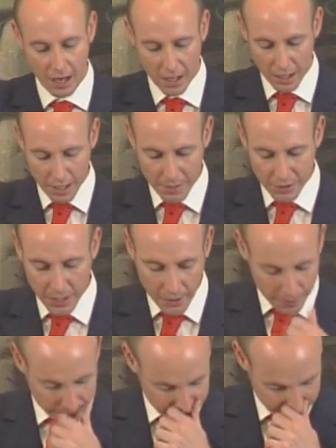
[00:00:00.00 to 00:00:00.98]
Let me tell
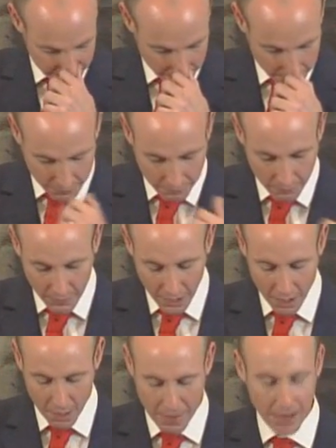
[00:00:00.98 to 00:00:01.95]
you
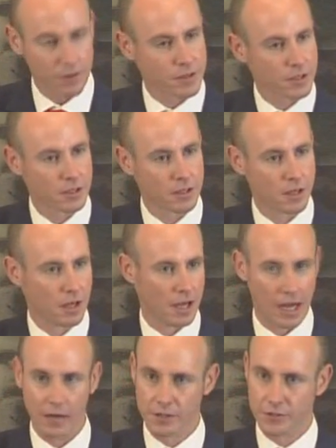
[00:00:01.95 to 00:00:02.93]
about
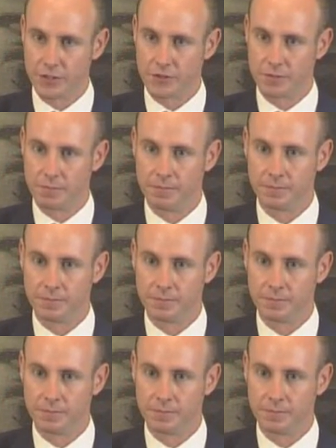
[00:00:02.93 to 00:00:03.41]
our system.